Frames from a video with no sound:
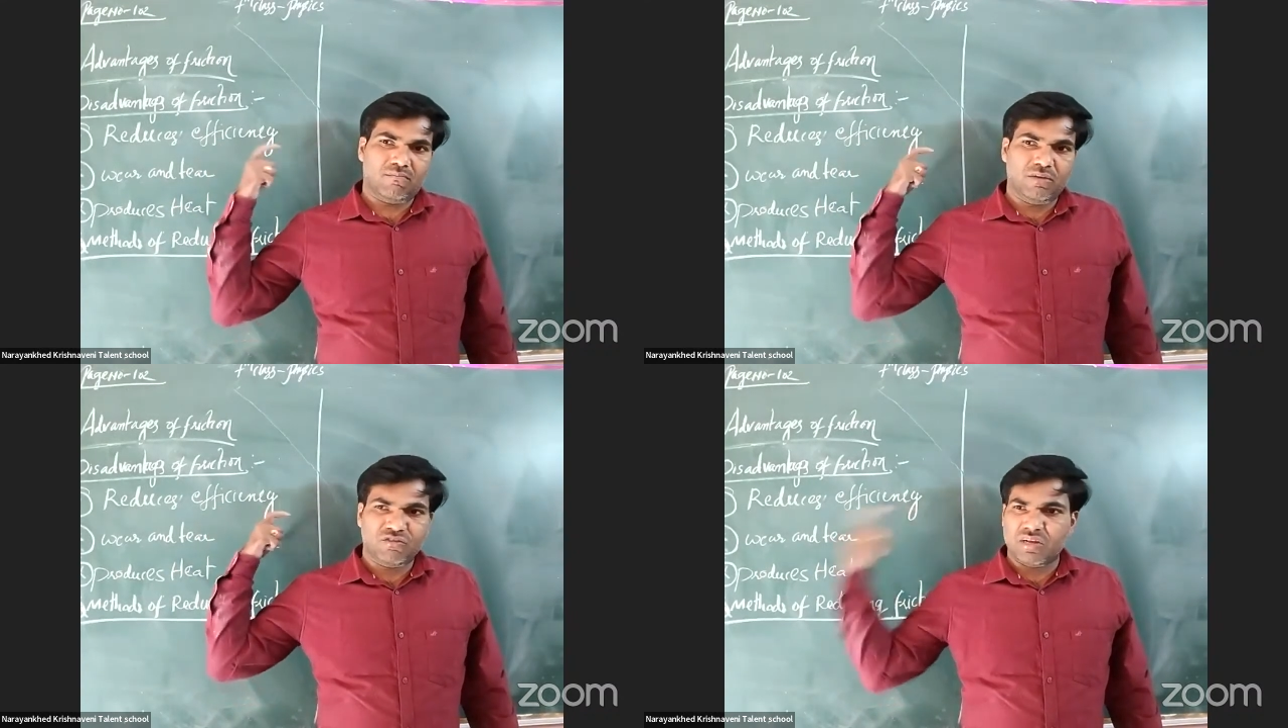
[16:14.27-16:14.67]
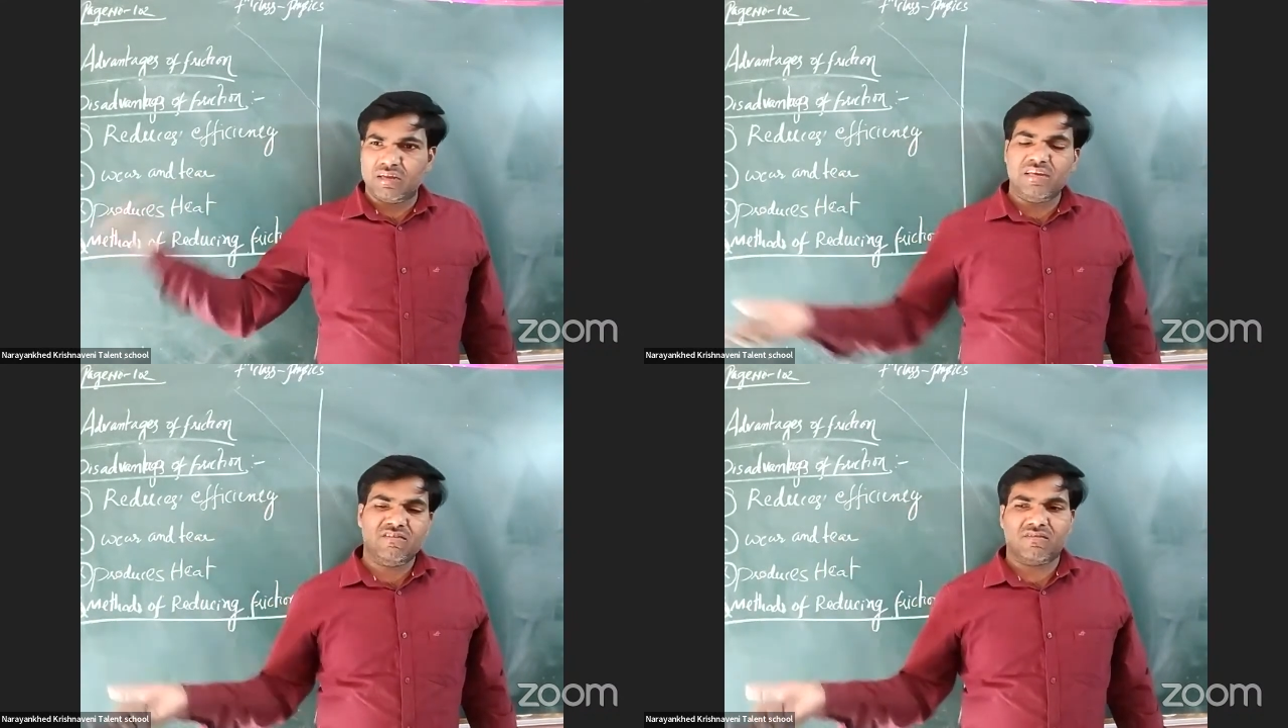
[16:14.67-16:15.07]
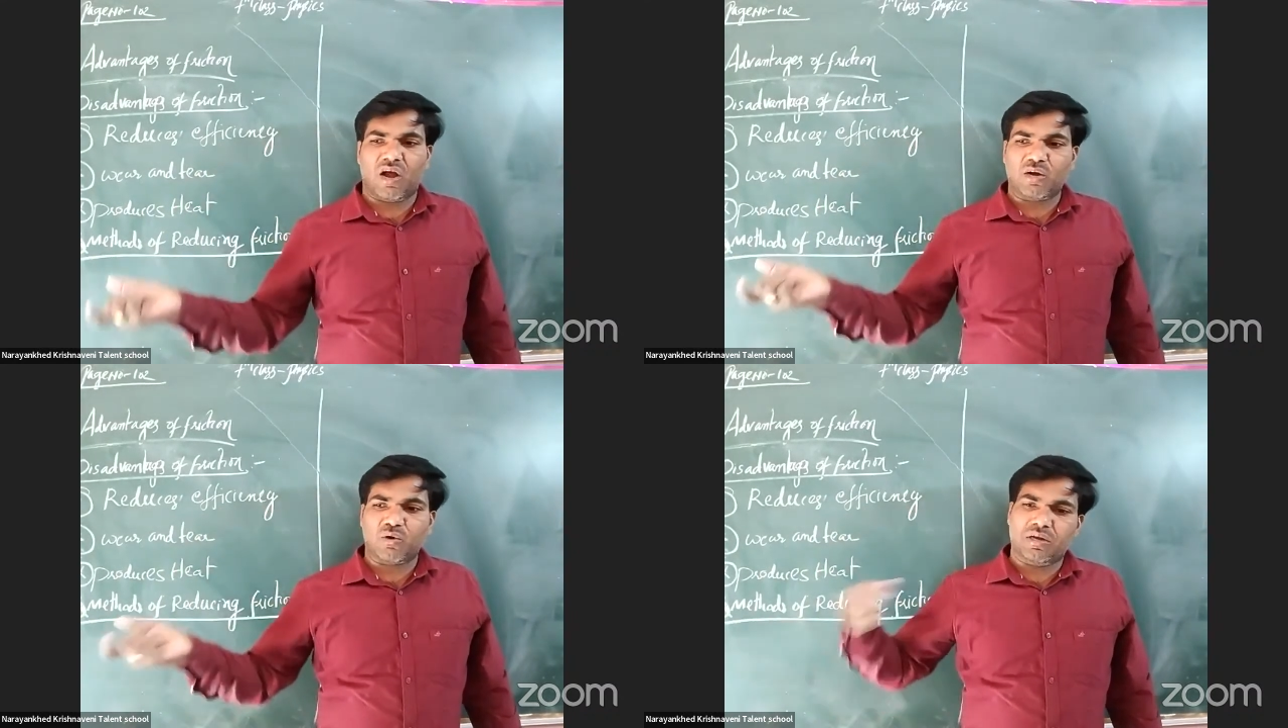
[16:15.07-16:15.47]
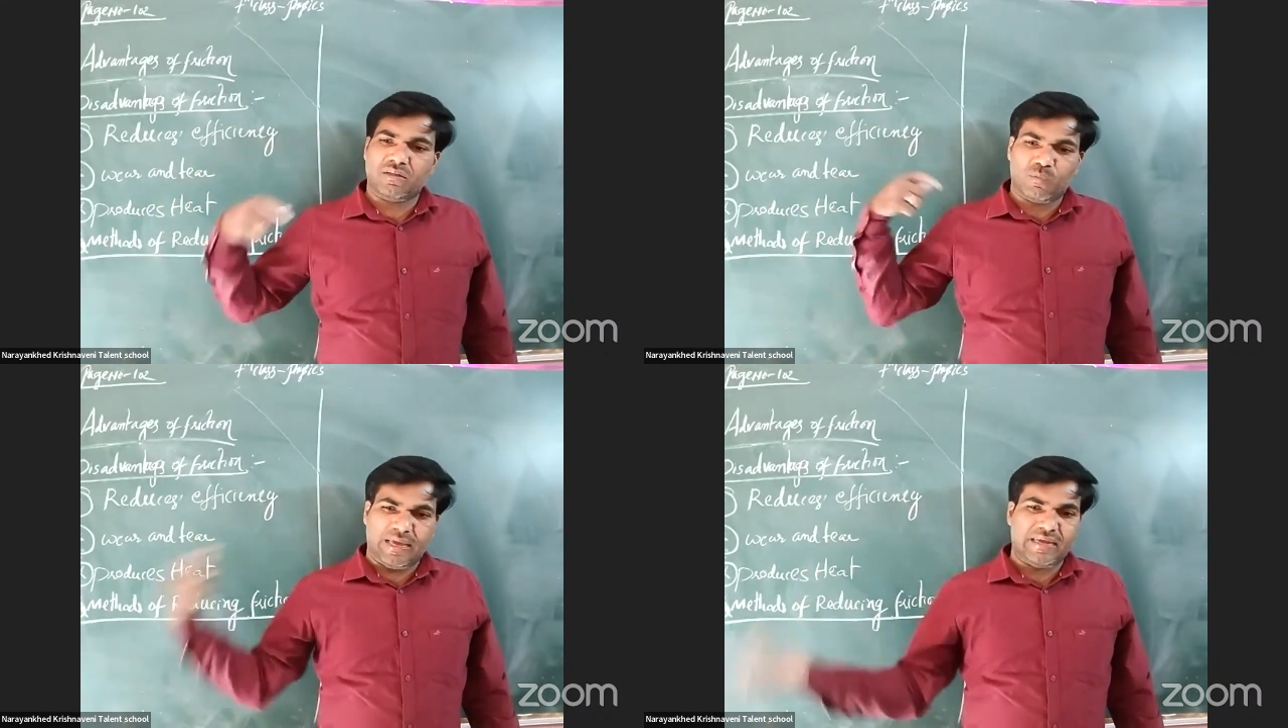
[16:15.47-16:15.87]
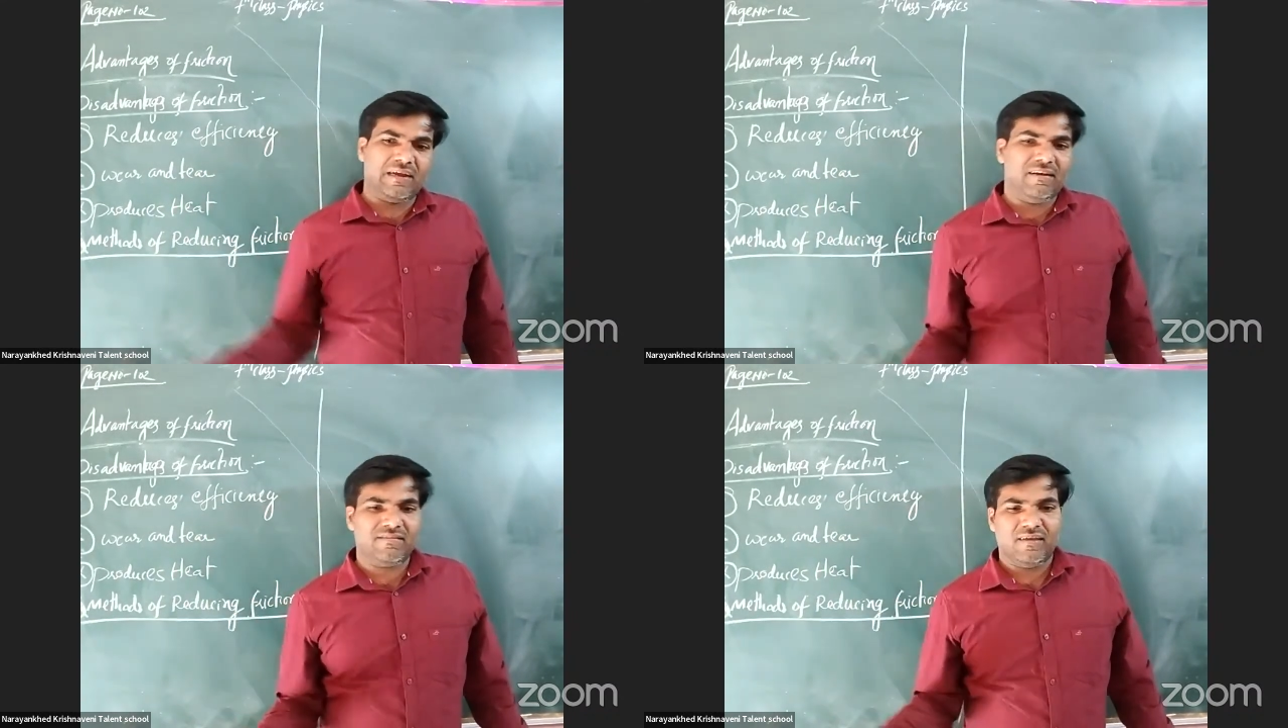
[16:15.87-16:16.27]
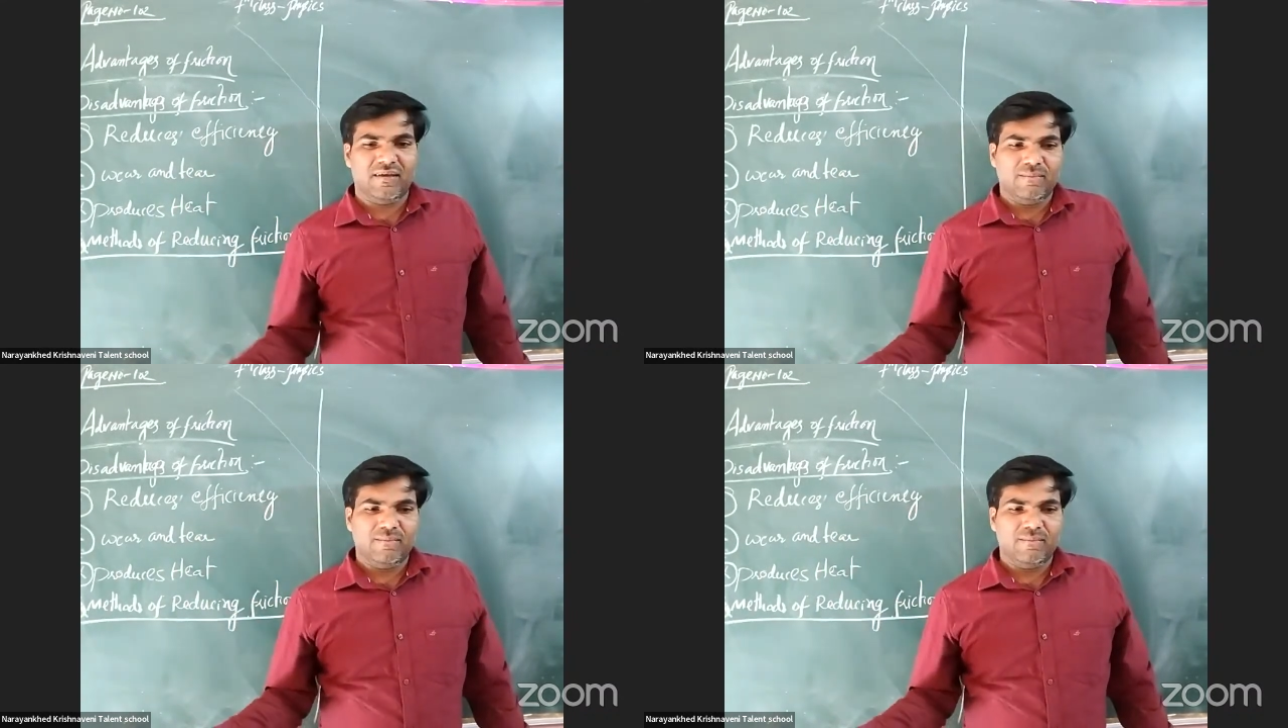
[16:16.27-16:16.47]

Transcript: machineries, not only the vehicles,